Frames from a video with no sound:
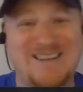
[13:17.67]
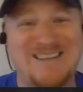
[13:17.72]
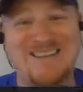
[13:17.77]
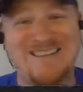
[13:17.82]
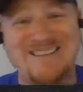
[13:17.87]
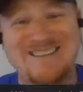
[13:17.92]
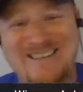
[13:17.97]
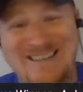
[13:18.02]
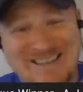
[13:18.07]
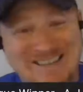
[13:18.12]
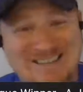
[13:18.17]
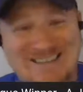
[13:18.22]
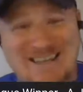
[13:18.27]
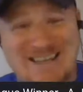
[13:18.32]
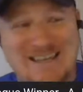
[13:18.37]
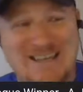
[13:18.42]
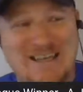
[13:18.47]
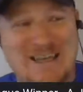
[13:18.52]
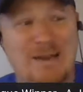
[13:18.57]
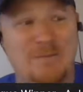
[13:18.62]
in
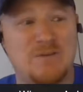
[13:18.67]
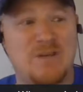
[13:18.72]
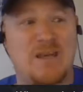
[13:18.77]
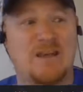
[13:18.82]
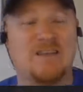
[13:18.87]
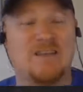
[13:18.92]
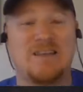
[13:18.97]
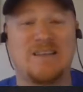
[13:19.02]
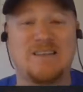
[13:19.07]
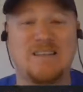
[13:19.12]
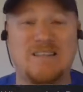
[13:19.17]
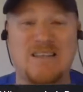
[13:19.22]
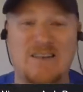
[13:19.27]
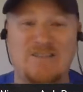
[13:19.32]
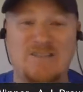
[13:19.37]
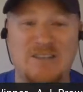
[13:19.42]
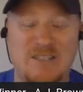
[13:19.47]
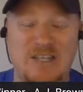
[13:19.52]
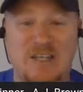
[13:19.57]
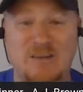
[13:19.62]
16 games, and he's at
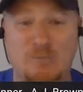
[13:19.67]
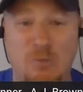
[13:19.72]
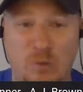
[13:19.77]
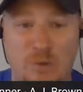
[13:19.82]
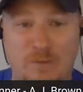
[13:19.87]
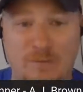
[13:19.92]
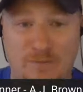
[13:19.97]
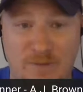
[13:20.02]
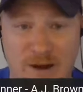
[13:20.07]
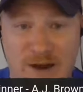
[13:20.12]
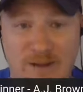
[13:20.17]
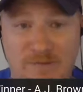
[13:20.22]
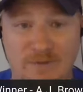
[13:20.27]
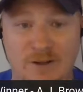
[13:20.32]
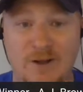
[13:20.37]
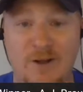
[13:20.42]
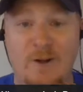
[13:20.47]
17.5.